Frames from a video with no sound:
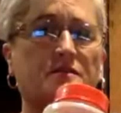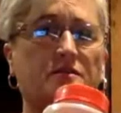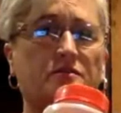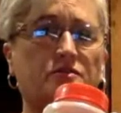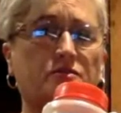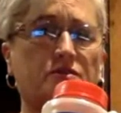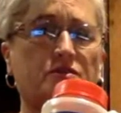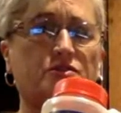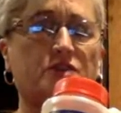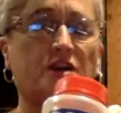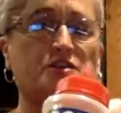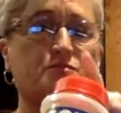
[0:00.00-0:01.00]
You do the
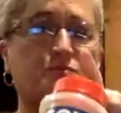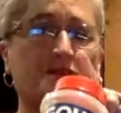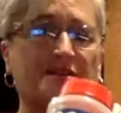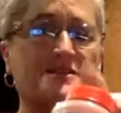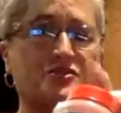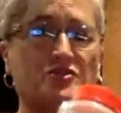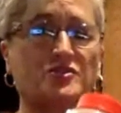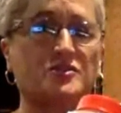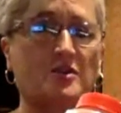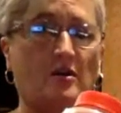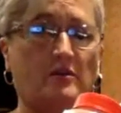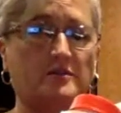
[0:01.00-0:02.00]
judge, but this is your
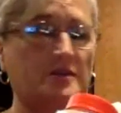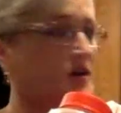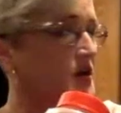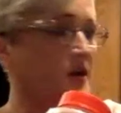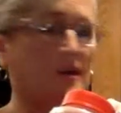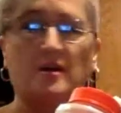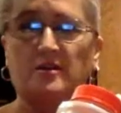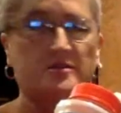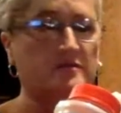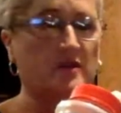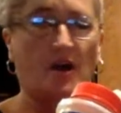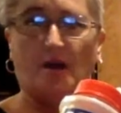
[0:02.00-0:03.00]
salt.
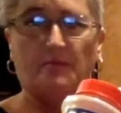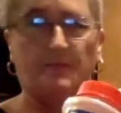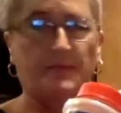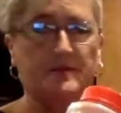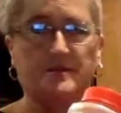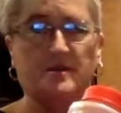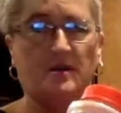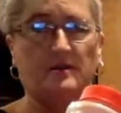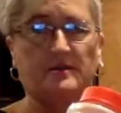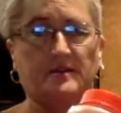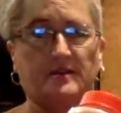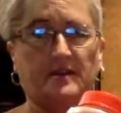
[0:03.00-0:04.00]
Do not put
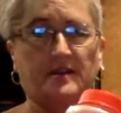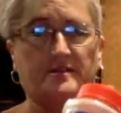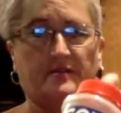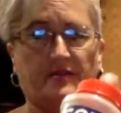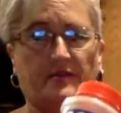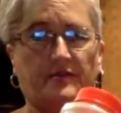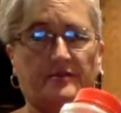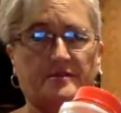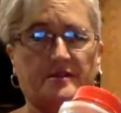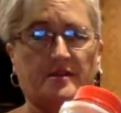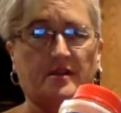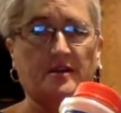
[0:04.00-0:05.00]
salt in this if you're
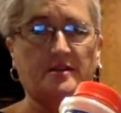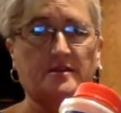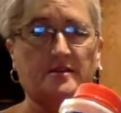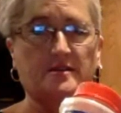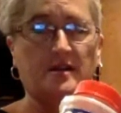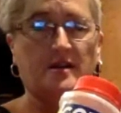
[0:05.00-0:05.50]
using this.